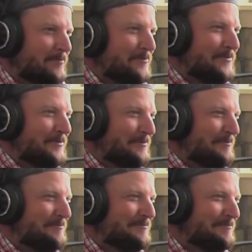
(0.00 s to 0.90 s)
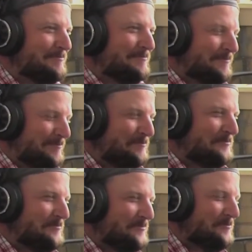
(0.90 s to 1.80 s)
uh, uh MDMA tonight
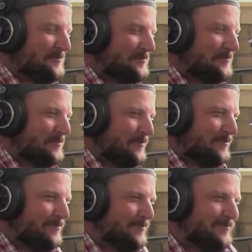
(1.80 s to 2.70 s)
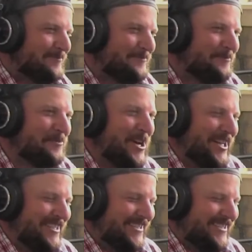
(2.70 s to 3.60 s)
and spin around like tops?
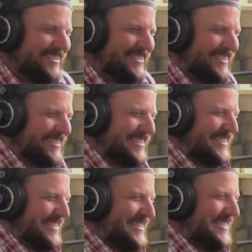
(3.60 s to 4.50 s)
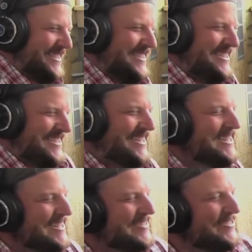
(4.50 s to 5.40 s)
Right. something else, right?
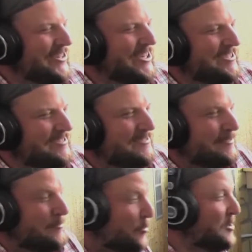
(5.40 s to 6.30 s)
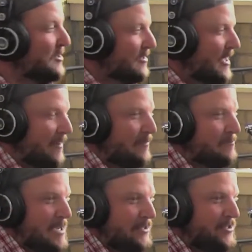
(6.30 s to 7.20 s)
Right. Yeah. Which think... is half
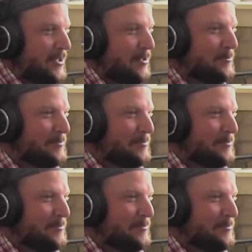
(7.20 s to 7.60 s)
of my show.